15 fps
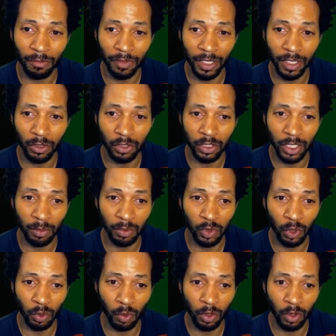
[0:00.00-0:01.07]
tip, so it
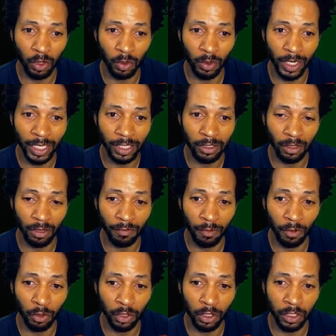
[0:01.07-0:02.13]
won't go in that
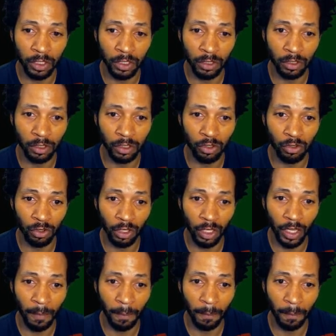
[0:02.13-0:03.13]
subfolder. So you scroll up,